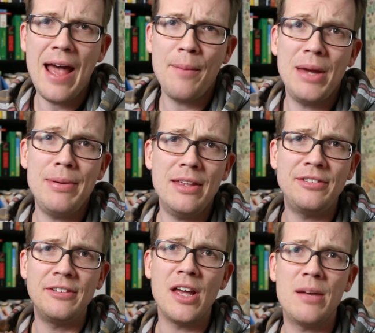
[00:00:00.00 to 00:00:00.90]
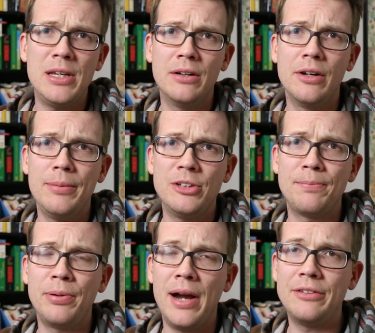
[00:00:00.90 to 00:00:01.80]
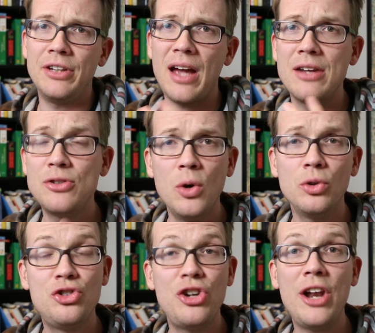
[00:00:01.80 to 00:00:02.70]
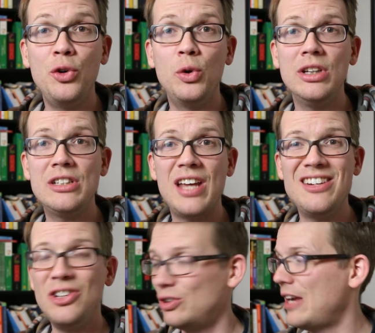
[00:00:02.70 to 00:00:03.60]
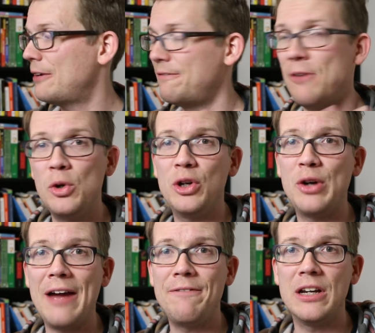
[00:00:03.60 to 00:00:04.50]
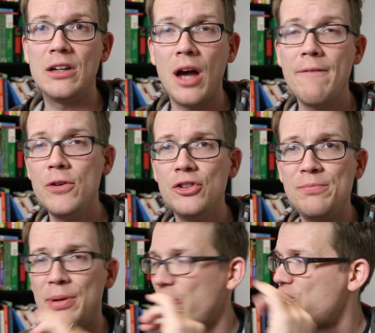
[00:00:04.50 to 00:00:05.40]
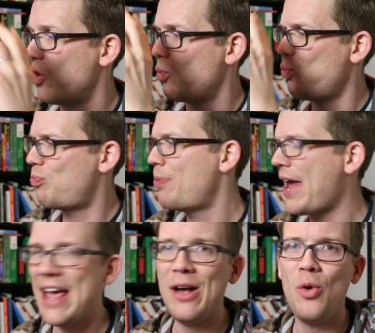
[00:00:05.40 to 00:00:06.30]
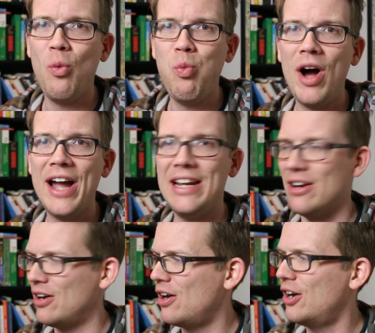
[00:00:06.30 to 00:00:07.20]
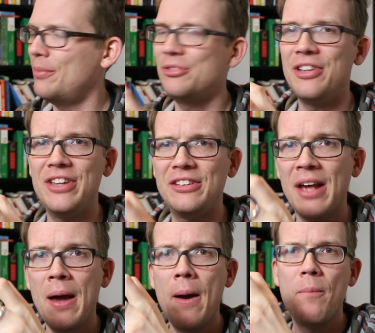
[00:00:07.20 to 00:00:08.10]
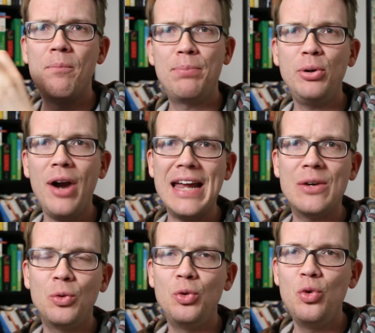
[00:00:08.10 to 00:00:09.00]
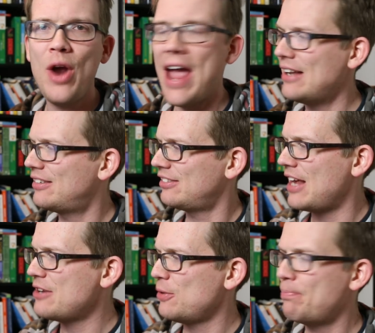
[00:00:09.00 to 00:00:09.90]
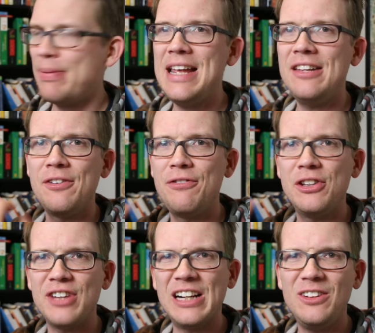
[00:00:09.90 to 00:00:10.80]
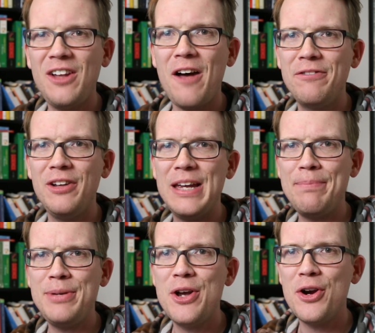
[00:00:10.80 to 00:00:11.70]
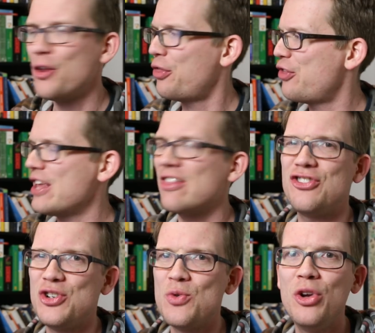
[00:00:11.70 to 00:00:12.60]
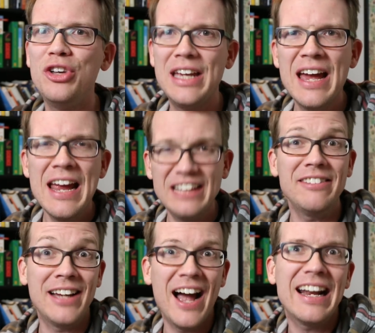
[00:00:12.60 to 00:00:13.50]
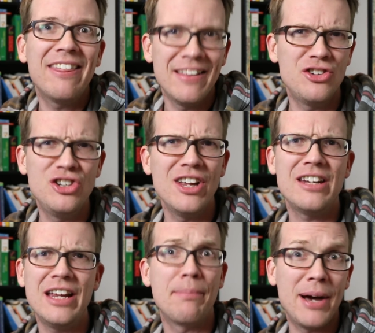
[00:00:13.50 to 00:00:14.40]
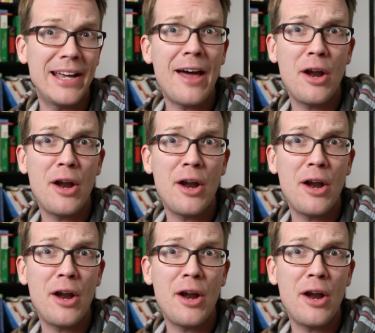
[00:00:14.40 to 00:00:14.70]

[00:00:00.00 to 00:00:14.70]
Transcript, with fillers: Now, maybe this is gonna be a little bit surprising. I don't generally tend to like photographic covers, but the pale white arms and this bright red centerpiece of this like lovely pure thing that you really is the kind of thing that you'd like to take a bite